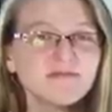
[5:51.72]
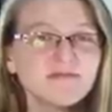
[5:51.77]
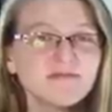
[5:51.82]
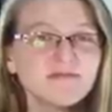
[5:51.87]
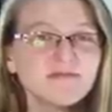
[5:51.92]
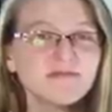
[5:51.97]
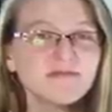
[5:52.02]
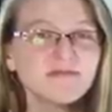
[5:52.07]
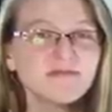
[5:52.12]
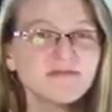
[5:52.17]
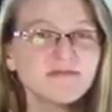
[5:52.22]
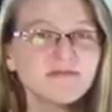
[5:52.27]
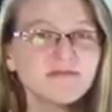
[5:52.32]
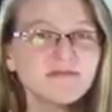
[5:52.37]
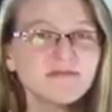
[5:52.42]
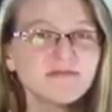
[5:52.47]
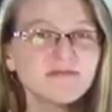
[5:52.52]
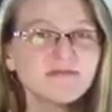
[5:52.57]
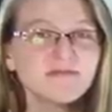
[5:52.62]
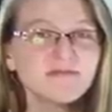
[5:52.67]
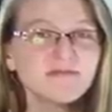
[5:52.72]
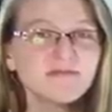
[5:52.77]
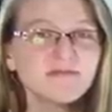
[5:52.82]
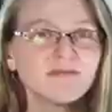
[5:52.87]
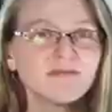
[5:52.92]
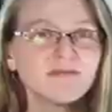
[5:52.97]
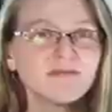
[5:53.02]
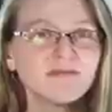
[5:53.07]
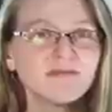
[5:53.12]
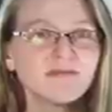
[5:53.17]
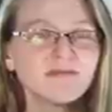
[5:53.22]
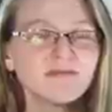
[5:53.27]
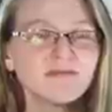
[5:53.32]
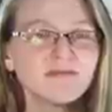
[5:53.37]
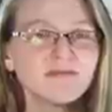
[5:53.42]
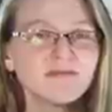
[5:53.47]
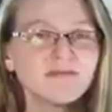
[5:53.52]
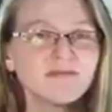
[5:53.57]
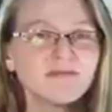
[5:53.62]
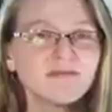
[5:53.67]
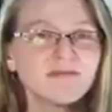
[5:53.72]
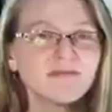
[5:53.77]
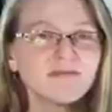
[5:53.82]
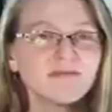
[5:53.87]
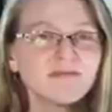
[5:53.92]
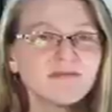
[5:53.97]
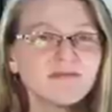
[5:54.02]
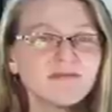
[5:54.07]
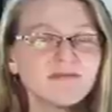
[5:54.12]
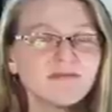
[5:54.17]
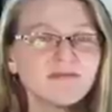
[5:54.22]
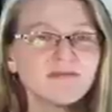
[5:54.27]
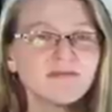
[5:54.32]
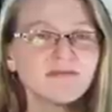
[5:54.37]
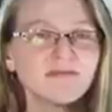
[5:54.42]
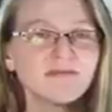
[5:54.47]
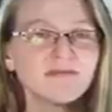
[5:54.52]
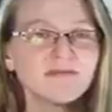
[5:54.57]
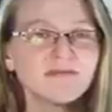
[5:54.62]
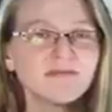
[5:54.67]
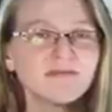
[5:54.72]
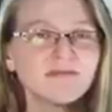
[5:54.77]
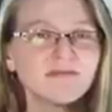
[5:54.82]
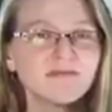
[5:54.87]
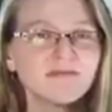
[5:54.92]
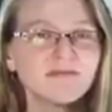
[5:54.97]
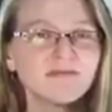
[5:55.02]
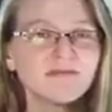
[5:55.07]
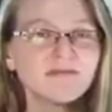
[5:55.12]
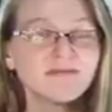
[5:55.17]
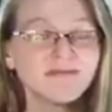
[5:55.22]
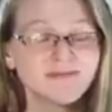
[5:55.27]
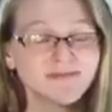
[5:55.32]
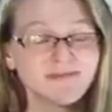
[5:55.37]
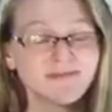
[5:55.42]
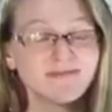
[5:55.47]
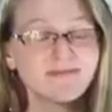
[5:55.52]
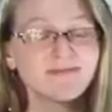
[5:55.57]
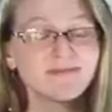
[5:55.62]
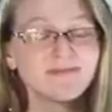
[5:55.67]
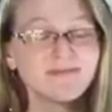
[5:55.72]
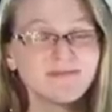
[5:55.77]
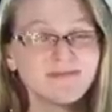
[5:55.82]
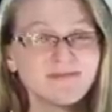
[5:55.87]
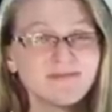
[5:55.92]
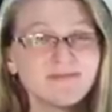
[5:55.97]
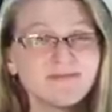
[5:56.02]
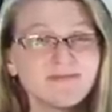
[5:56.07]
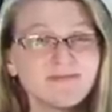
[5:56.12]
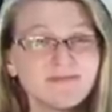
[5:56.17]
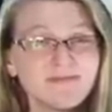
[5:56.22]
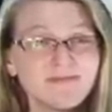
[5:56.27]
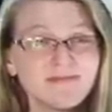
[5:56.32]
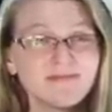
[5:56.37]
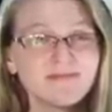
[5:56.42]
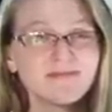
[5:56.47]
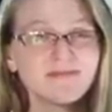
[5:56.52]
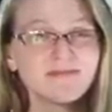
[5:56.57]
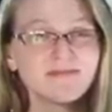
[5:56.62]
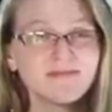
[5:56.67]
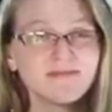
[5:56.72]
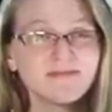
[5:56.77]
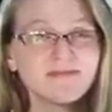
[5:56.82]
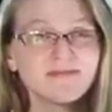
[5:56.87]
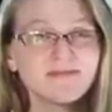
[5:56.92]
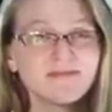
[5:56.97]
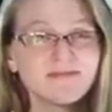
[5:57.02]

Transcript: (silent)